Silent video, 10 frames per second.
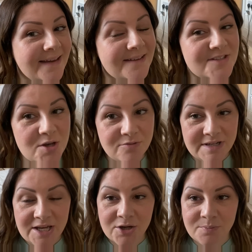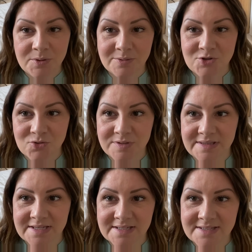so I really hope you enjoyed
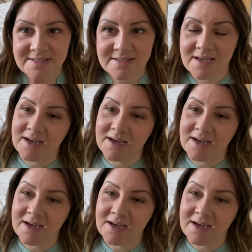this